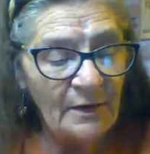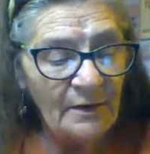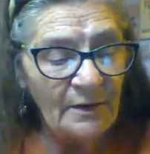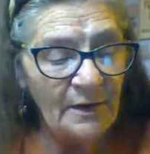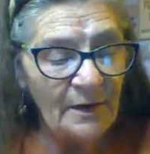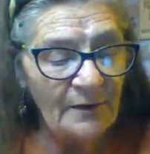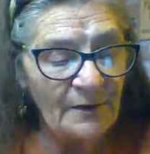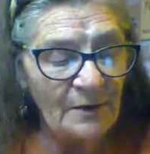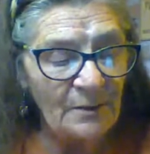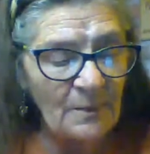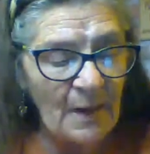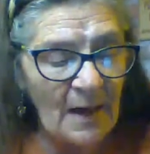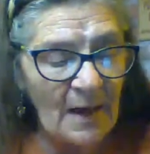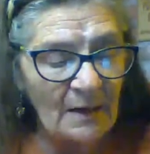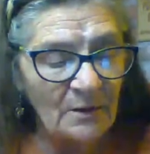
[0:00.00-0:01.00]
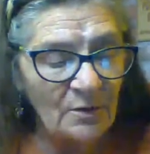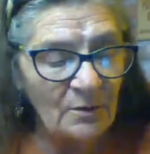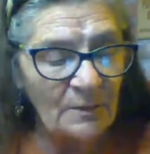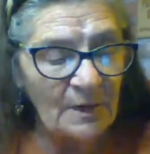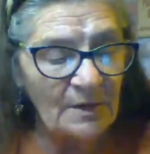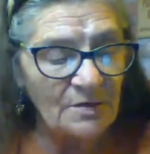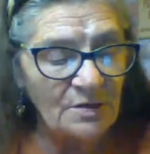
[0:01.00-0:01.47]
Nothing mattered
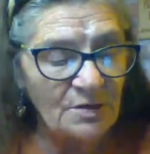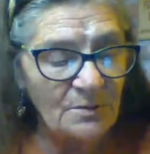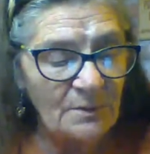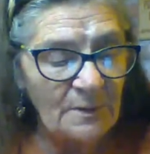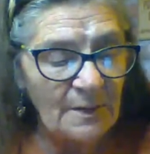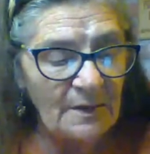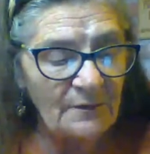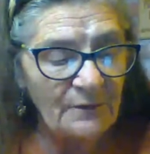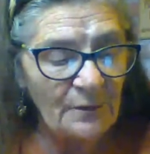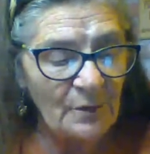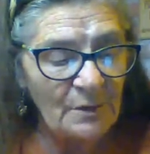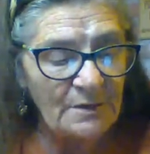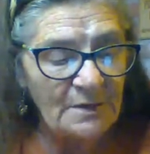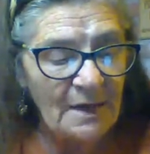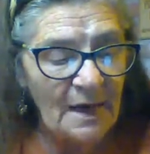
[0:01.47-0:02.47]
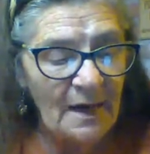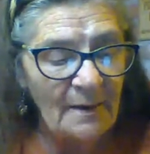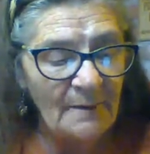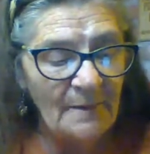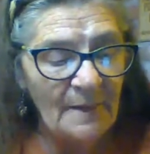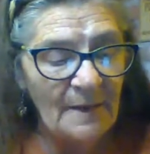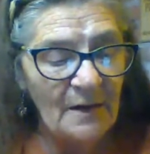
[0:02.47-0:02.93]
much to me for a
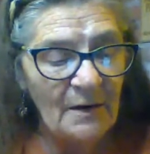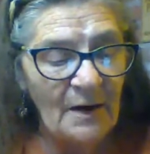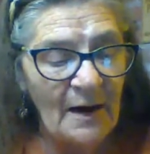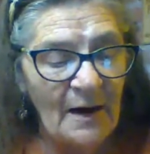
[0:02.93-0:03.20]
time there.